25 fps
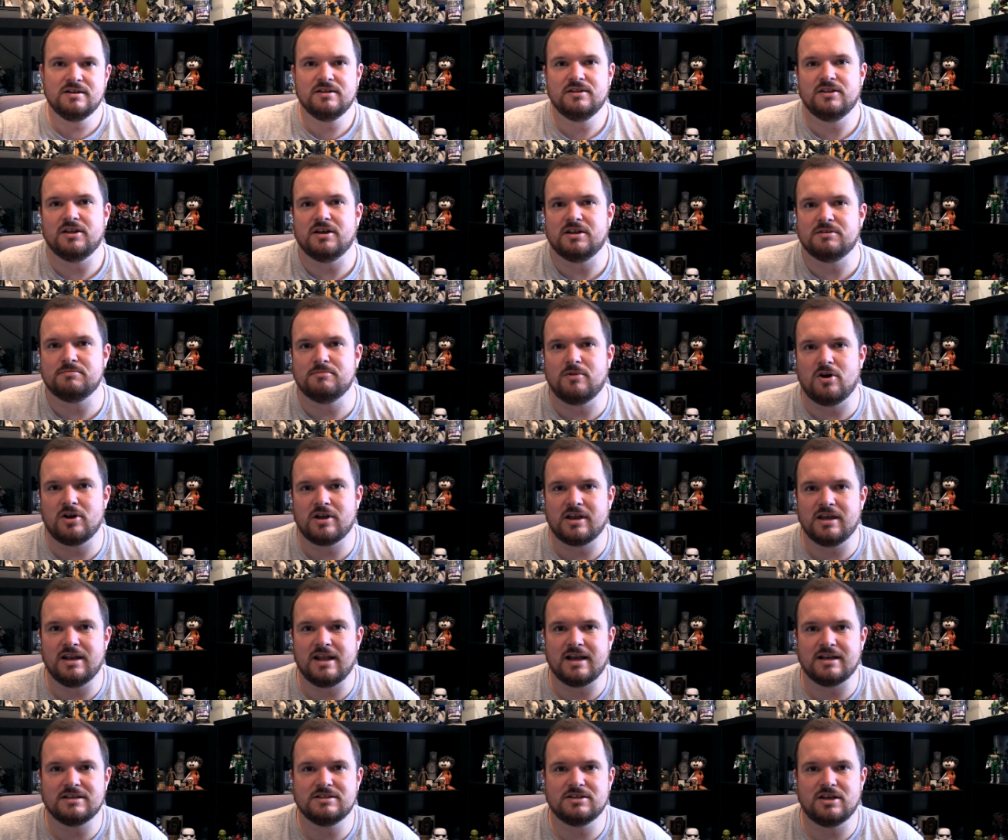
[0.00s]
that my
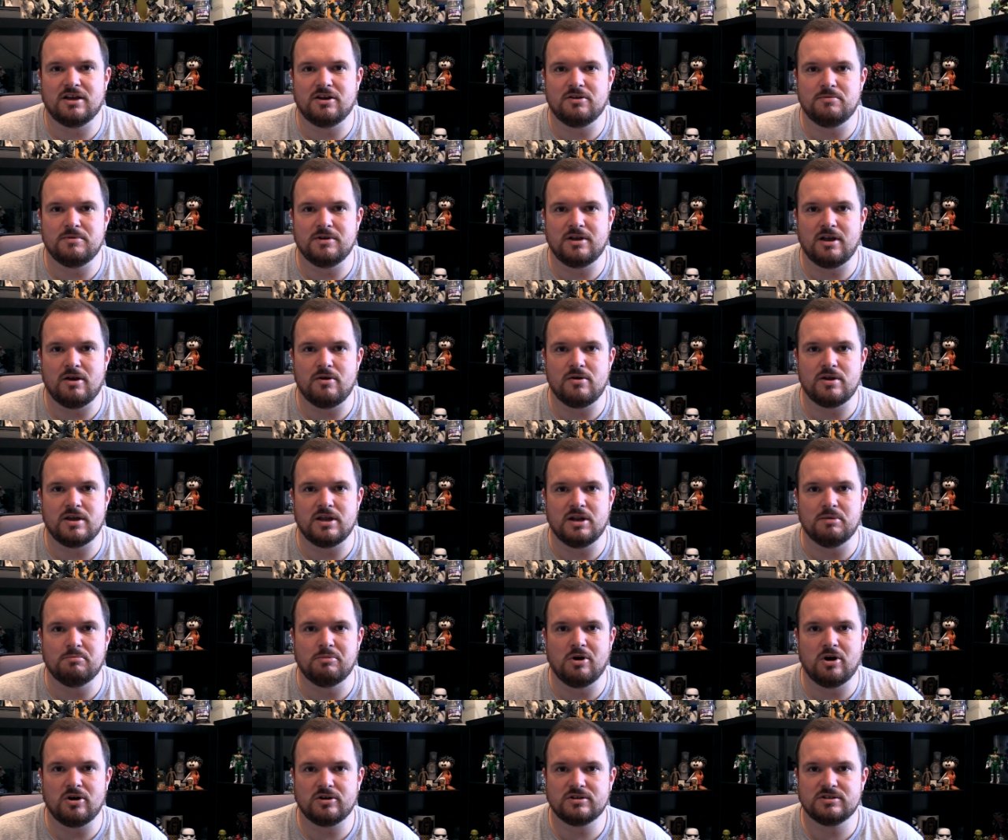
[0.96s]
Kinect's going to be going in
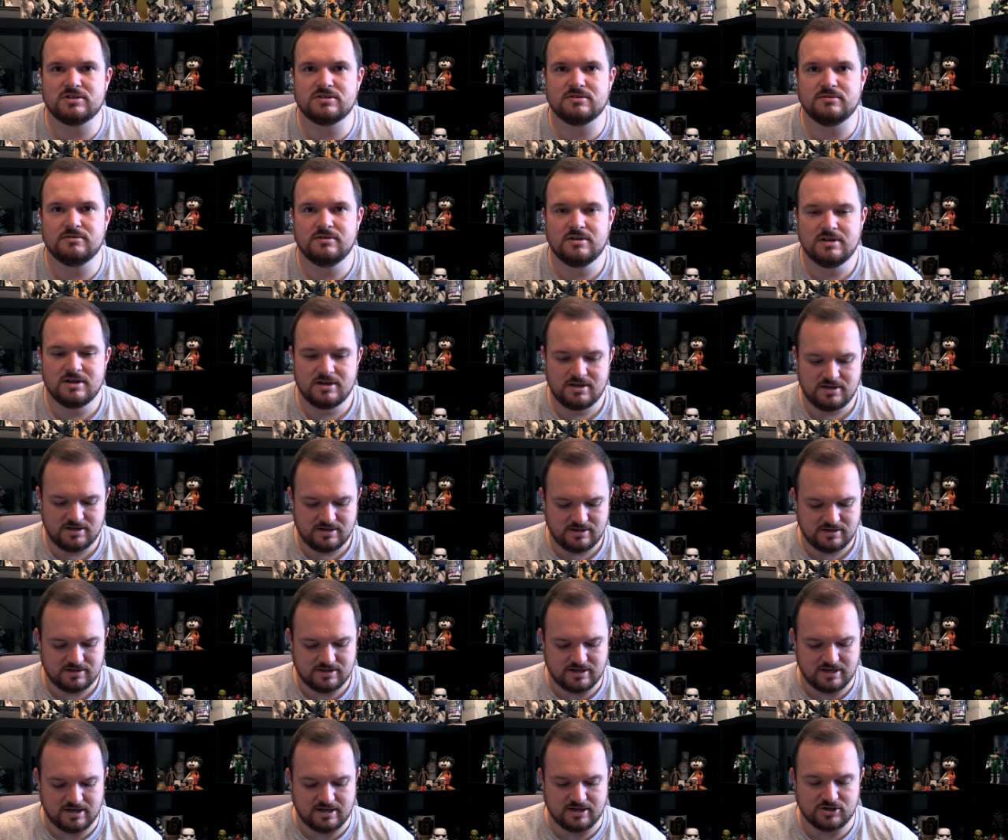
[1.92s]
a box,
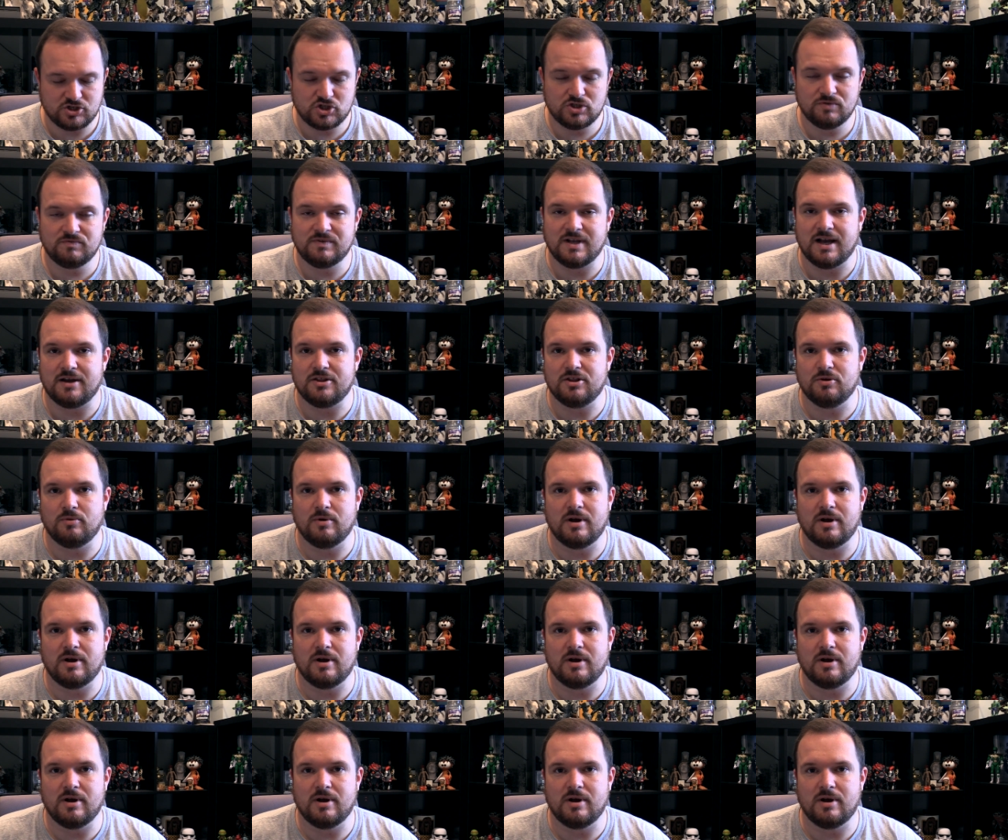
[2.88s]
shoved out the